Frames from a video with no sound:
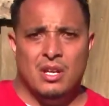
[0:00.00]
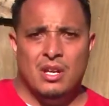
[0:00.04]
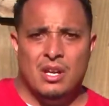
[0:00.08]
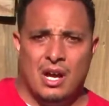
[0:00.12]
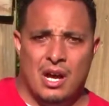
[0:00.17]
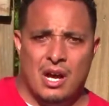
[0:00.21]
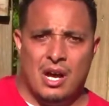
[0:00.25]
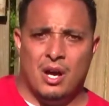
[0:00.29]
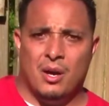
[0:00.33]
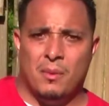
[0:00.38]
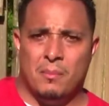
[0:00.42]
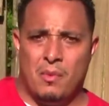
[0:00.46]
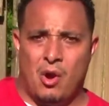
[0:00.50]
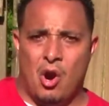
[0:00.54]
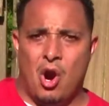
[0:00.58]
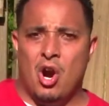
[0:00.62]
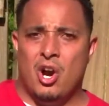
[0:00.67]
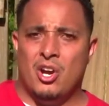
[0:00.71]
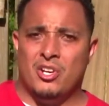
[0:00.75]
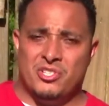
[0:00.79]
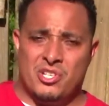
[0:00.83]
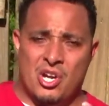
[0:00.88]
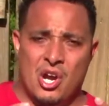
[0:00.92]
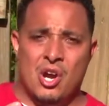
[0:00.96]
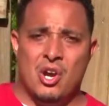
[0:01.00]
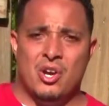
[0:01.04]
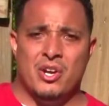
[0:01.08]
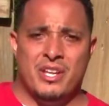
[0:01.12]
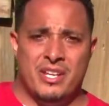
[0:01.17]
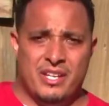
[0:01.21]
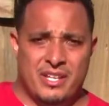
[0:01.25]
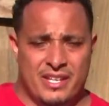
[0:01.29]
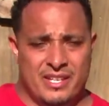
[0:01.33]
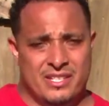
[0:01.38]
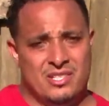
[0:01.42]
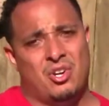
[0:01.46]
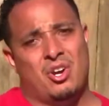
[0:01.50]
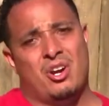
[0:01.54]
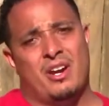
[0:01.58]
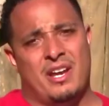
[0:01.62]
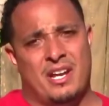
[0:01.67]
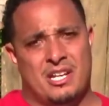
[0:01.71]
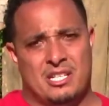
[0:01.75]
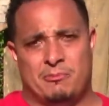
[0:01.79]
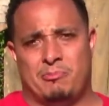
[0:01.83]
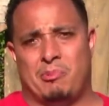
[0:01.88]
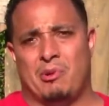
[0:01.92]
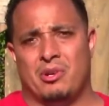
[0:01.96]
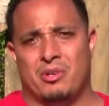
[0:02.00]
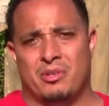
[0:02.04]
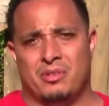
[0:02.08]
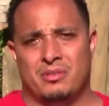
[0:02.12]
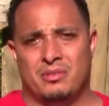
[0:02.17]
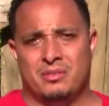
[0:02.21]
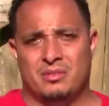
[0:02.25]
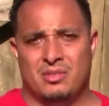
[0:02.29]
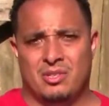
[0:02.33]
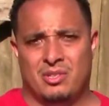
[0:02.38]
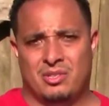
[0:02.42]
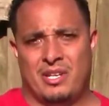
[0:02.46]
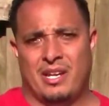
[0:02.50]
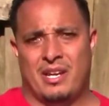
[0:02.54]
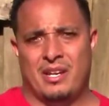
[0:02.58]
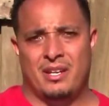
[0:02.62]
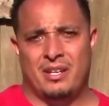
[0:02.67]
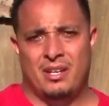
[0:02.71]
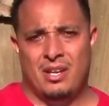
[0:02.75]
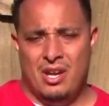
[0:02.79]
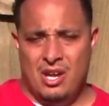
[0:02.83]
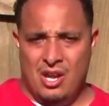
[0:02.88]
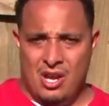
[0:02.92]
Our attorney is our expert, okay?